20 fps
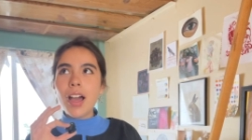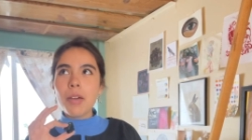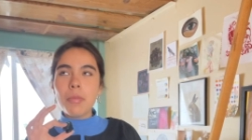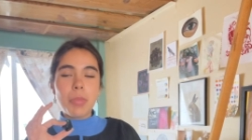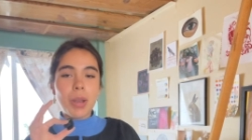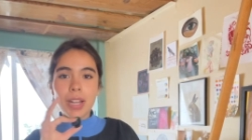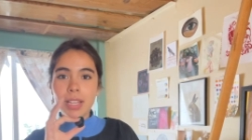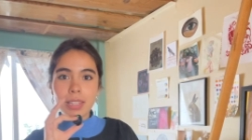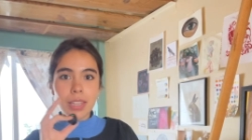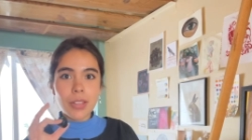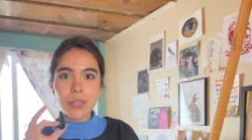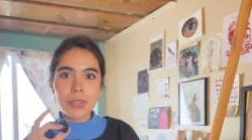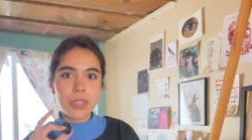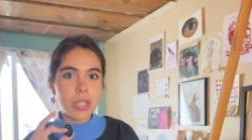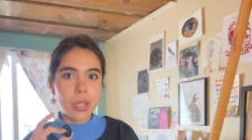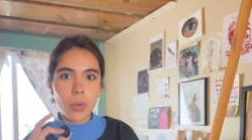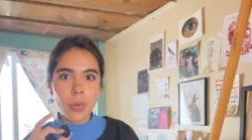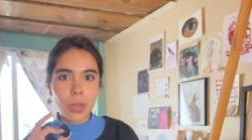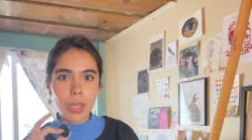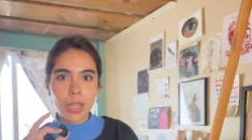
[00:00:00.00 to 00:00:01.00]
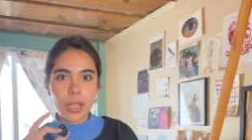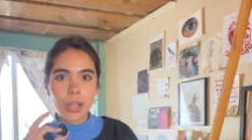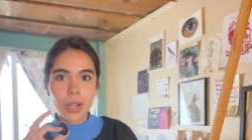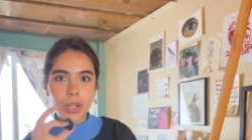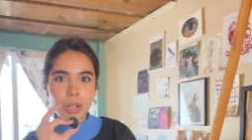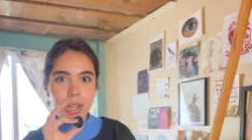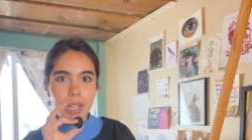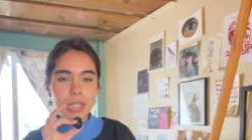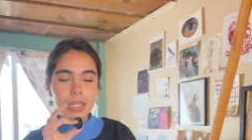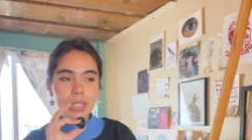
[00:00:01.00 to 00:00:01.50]
but I love sewing.
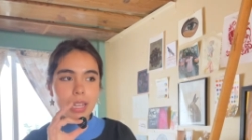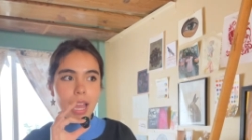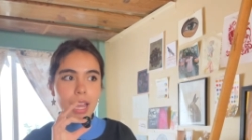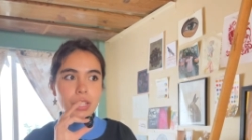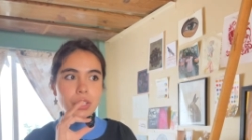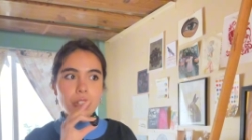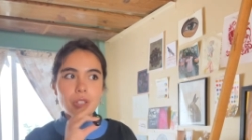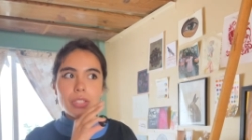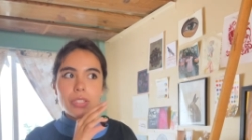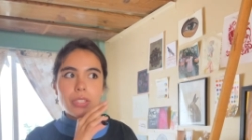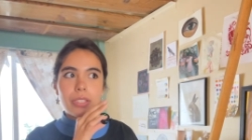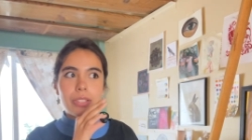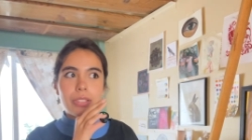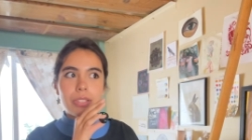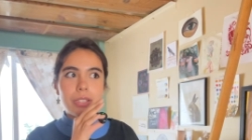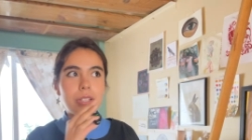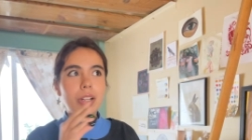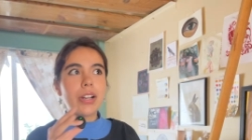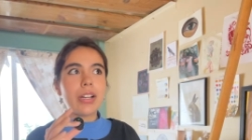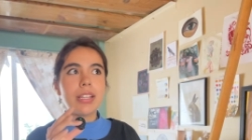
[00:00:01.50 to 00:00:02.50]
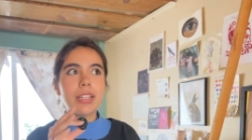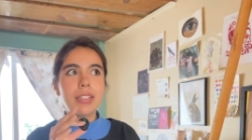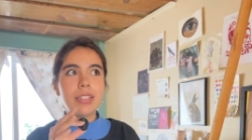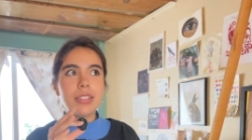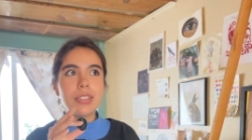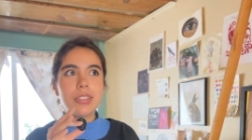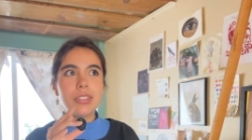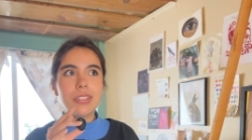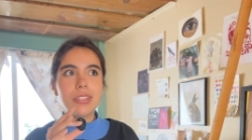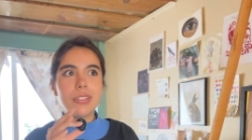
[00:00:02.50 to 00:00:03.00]
All right, I just started
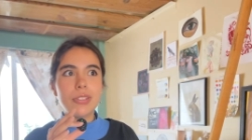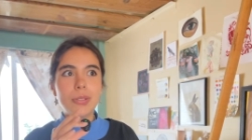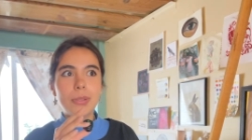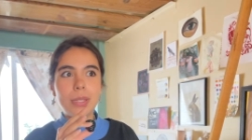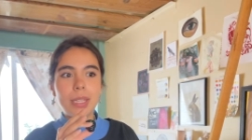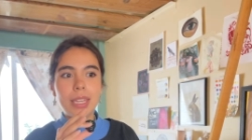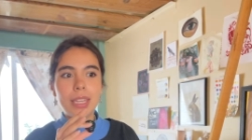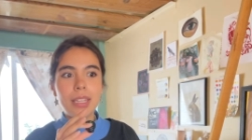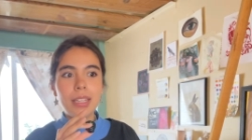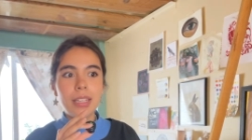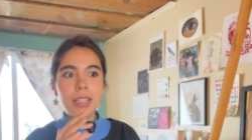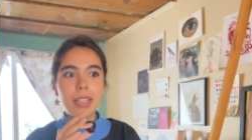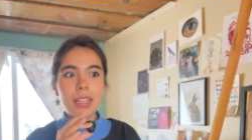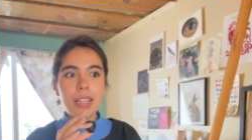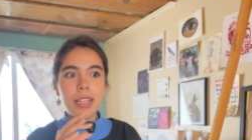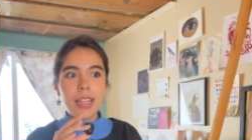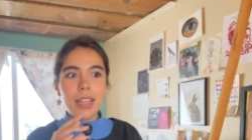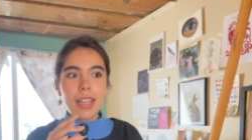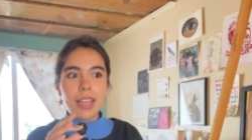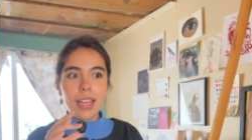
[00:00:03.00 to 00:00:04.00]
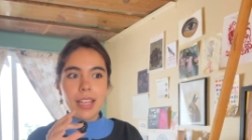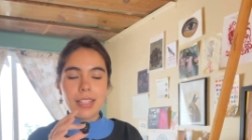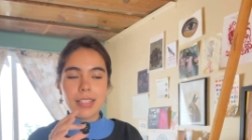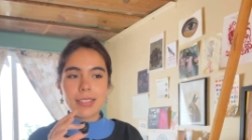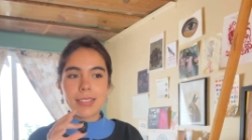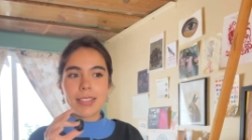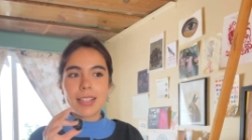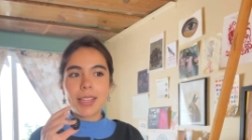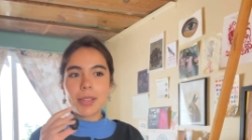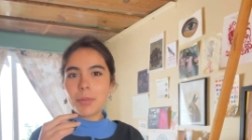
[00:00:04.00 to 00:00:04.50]
doing it, and
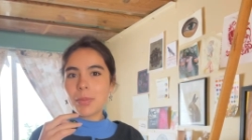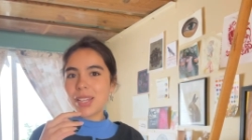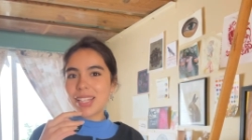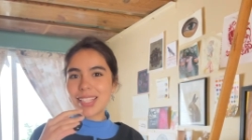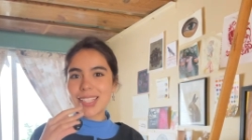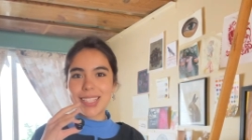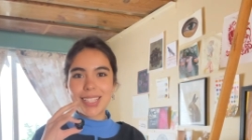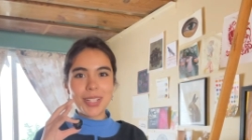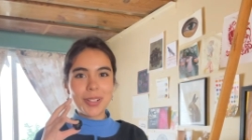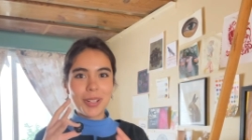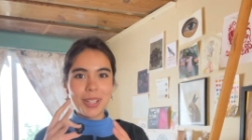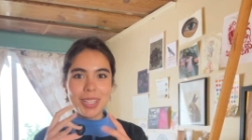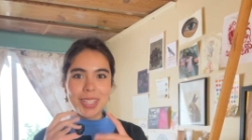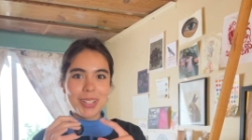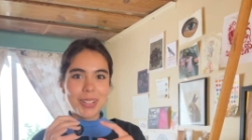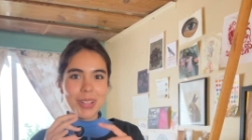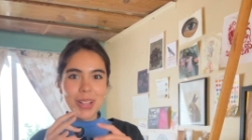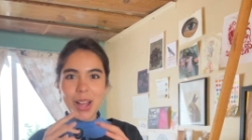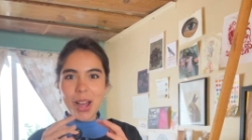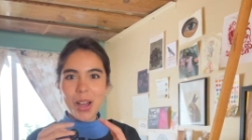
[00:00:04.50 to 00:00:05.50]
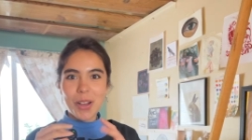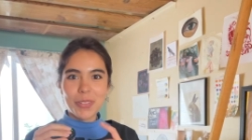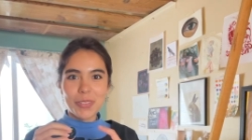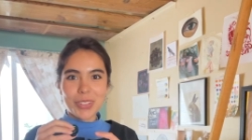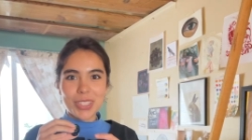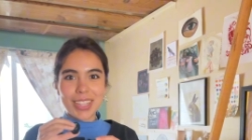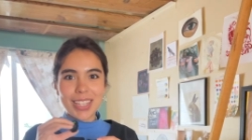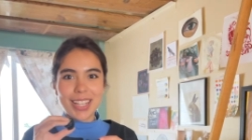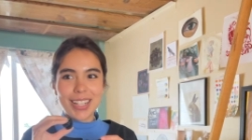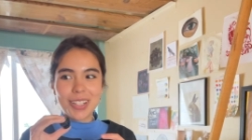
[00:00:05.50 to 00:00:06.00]
it's like my secret little
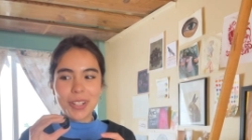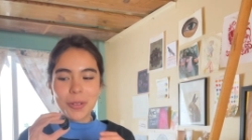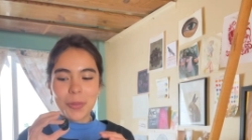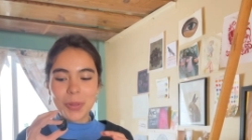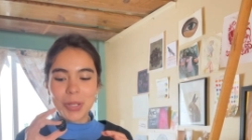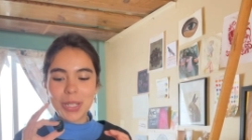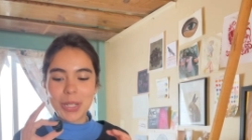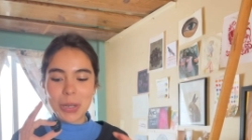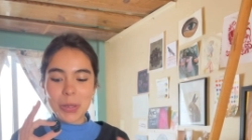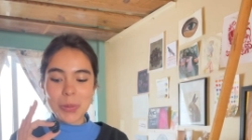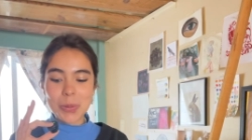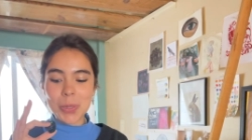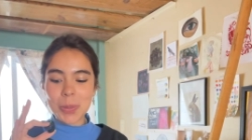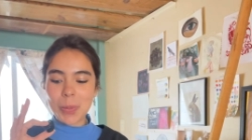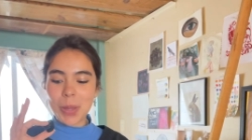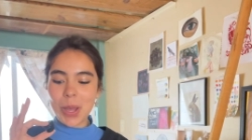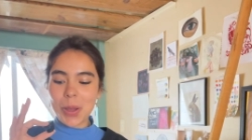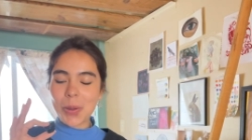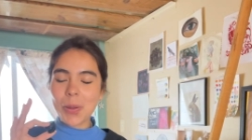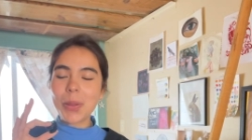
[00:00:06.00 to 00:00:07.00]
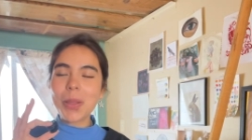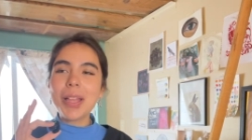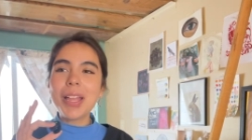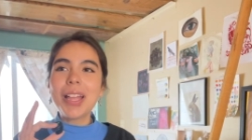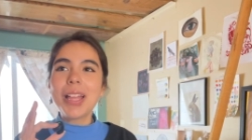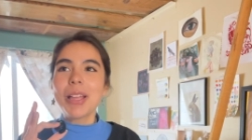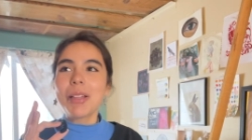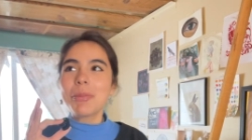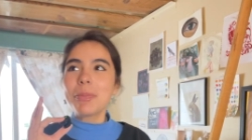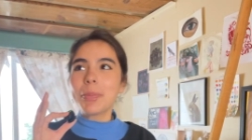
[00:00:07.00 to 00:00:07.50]
hobby that no one knows about
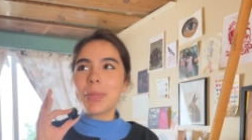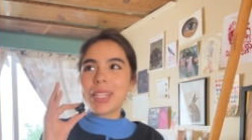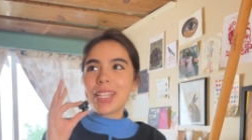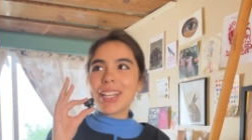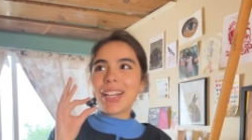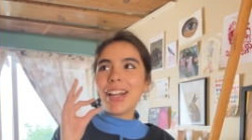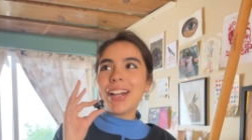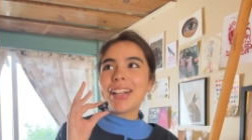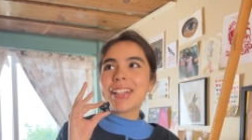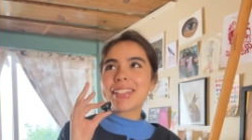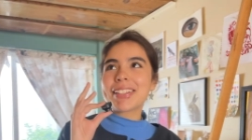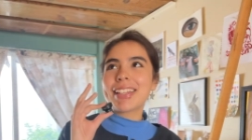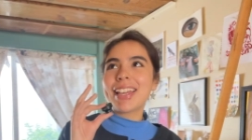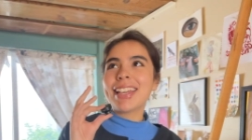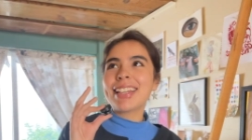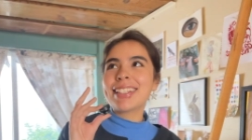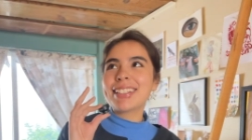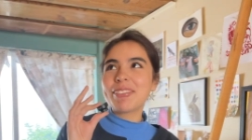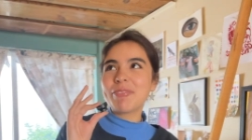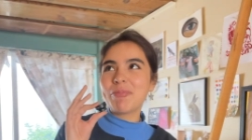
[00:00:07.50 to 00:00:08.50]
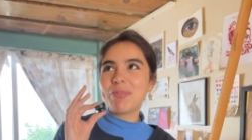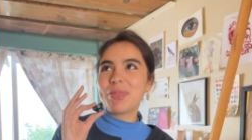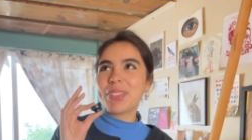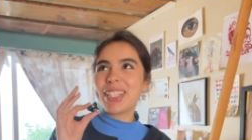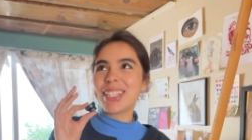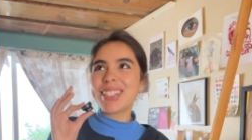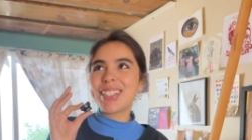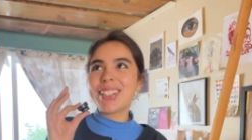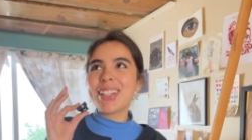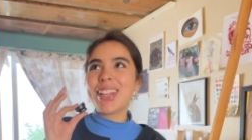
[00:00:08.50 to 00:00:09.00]
because I.
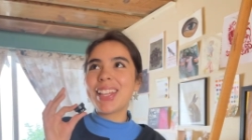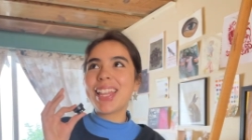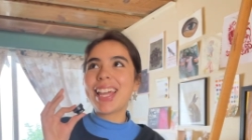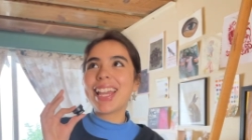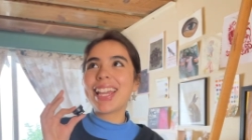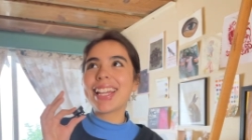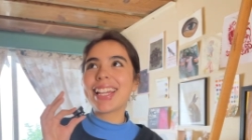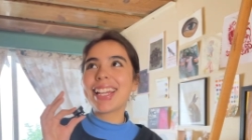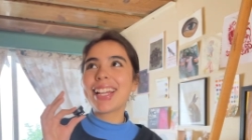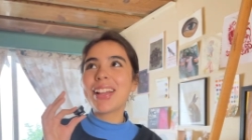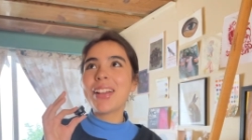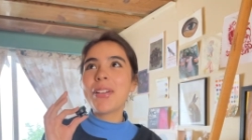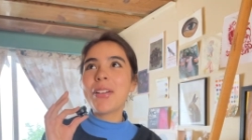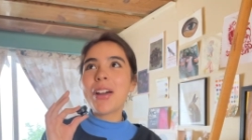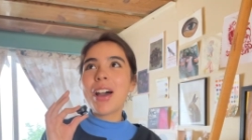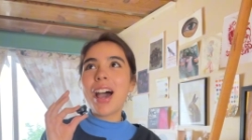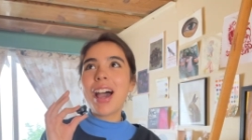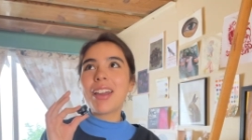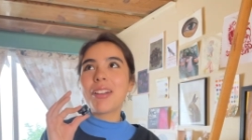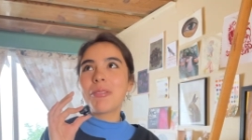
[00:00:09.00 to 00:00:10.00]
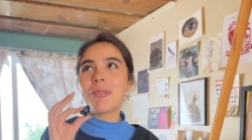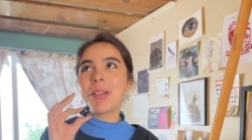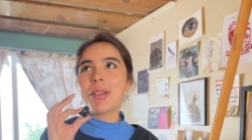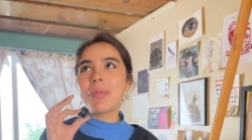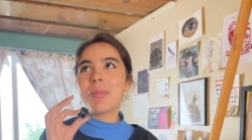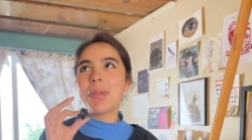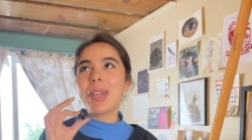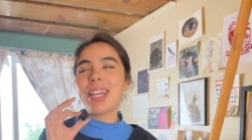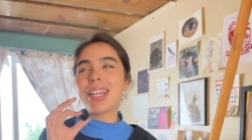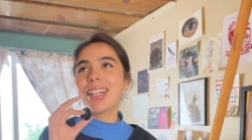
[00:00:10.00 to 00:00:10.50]
It's not like I don't want to
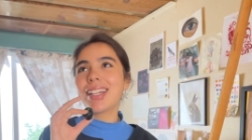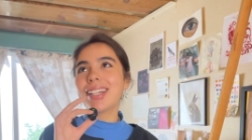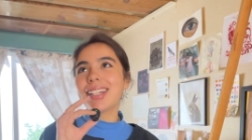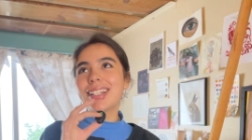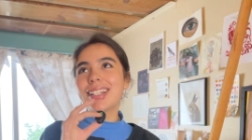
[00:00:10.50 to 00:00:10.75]
make.